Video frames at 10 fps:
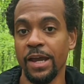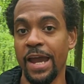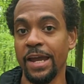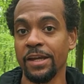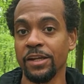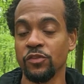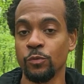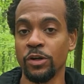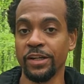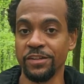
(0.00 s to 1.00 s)
and as
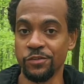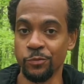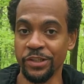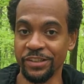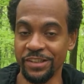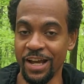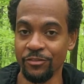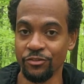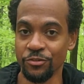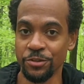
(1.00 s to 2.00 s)
well as the weekly
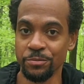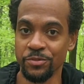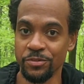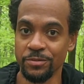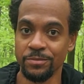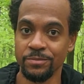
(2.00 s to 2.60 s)
live streams.